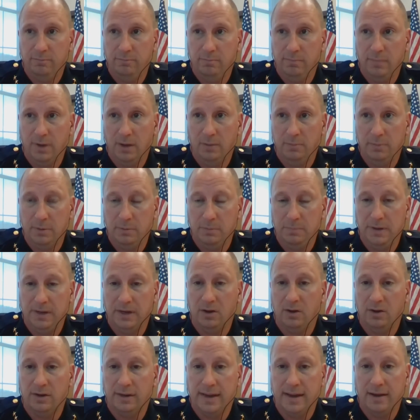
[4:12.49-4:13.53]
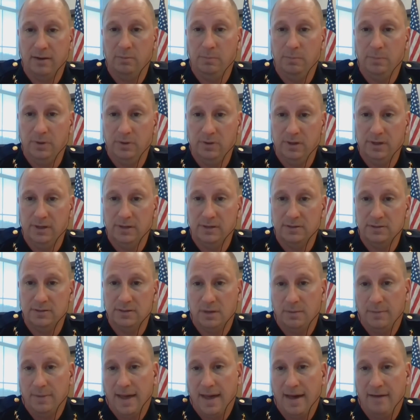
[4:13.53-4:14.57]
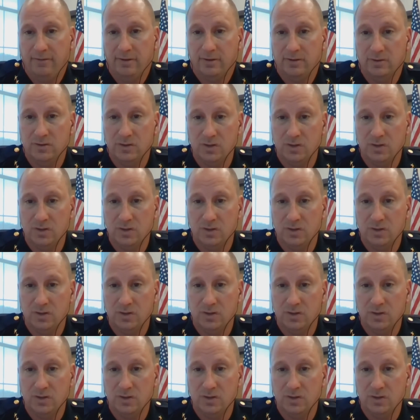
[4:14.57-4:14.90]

uh, been big on accountability, and some haven't.